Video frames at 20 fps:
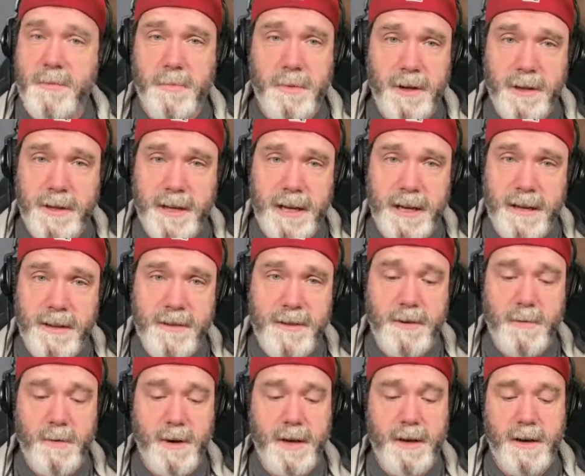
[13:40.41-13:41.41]
buildings
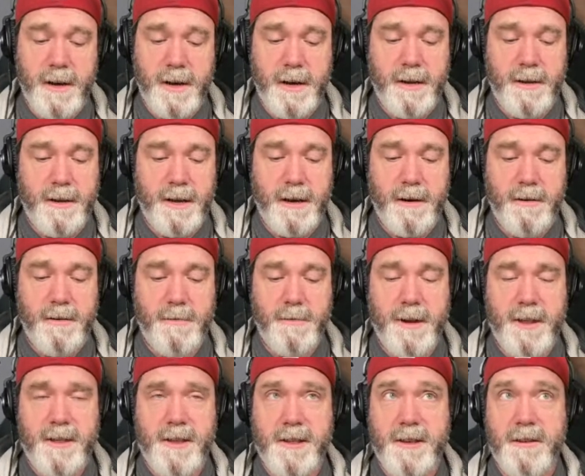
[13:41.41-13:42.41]
and whatnot that aren't
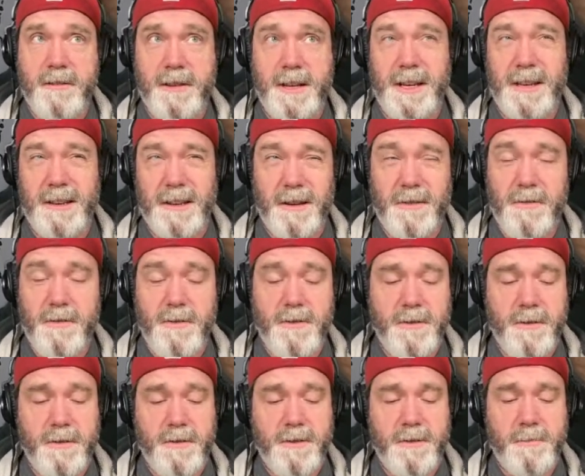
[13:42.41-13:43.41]
necessarily dungeons,
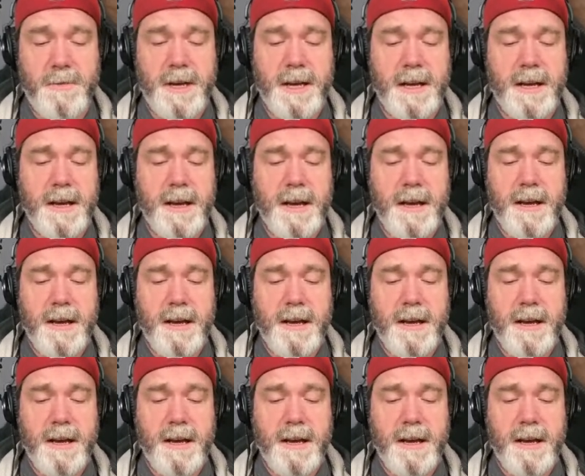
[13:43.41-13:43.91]
so to speak,